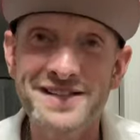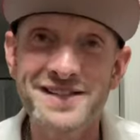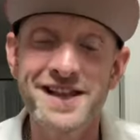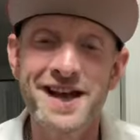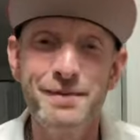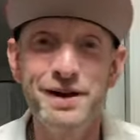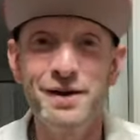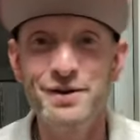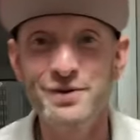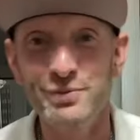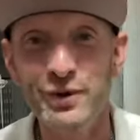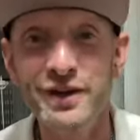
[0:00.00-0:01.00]
to that, but I
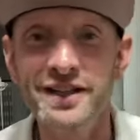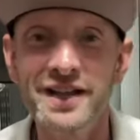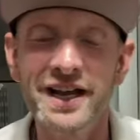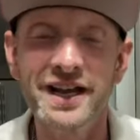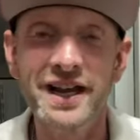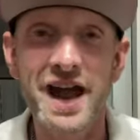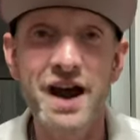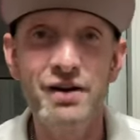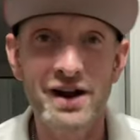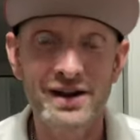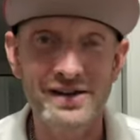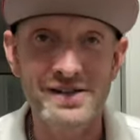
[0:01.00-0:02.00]
was working like an hour
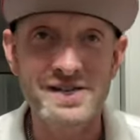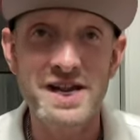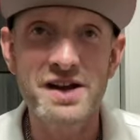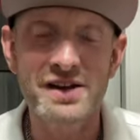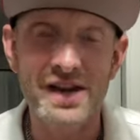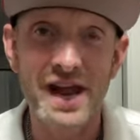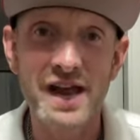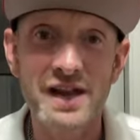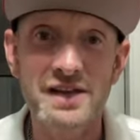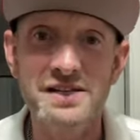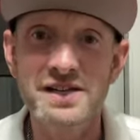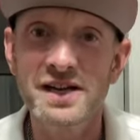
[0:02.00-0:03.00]
out of town, and I had
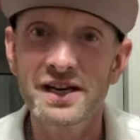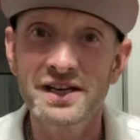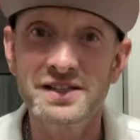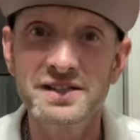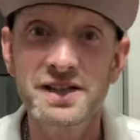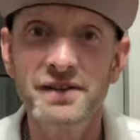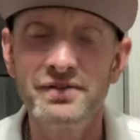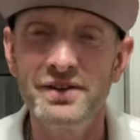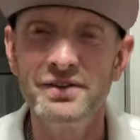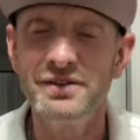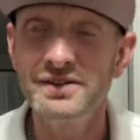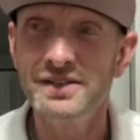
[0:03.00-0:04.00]
a ton of stuff to
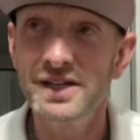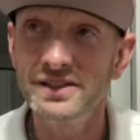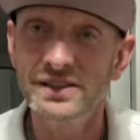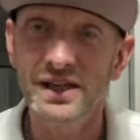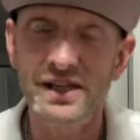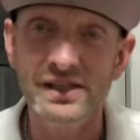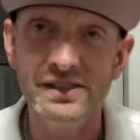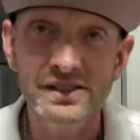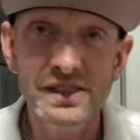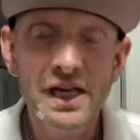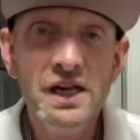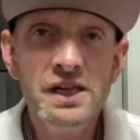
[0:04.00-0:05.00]
do. It's actually like
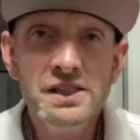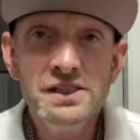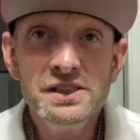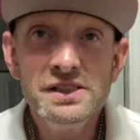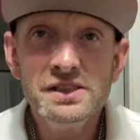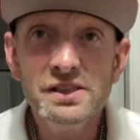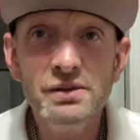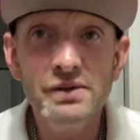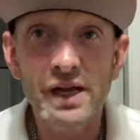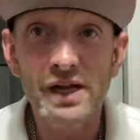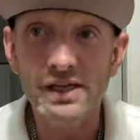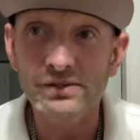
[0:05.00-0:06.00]
two
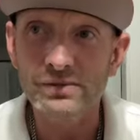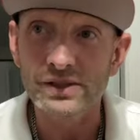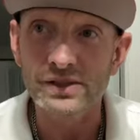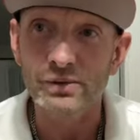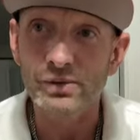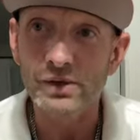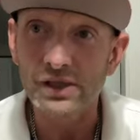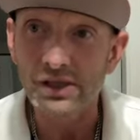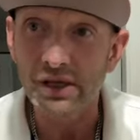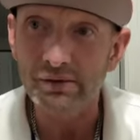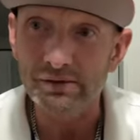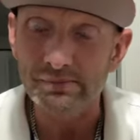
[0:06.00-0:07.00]
days worth of work.
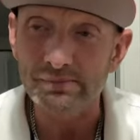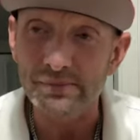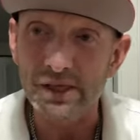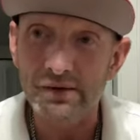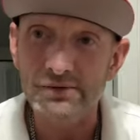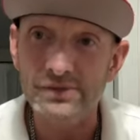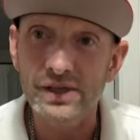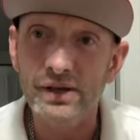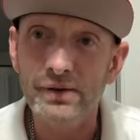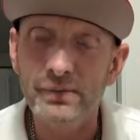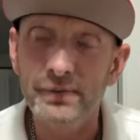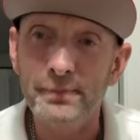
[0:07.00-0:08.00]
I was, but I, I
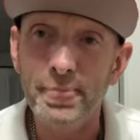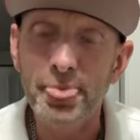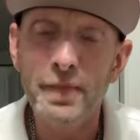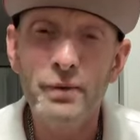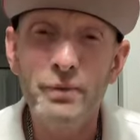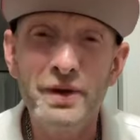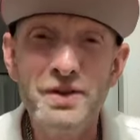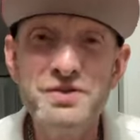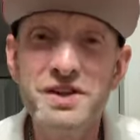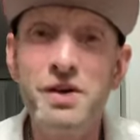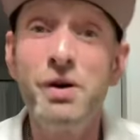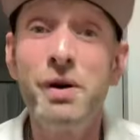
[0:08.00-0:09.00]
was, we
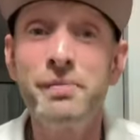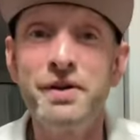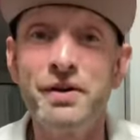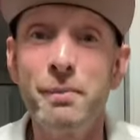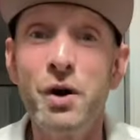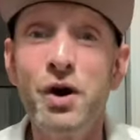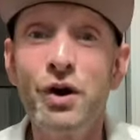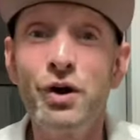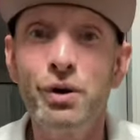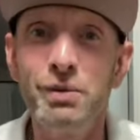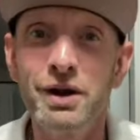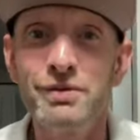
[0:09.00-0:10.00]
usually go up there
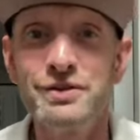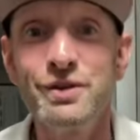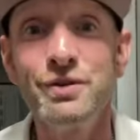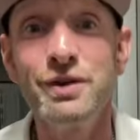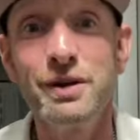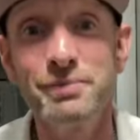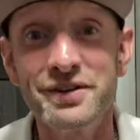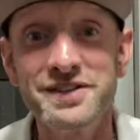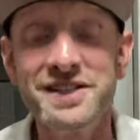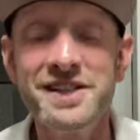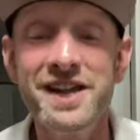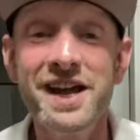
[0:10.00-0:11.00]
tomorrow, but I was going up there
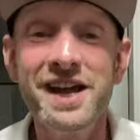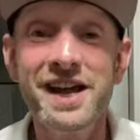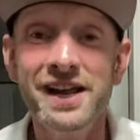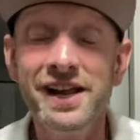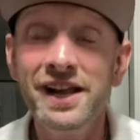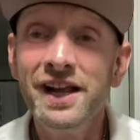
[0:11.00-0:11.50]
today,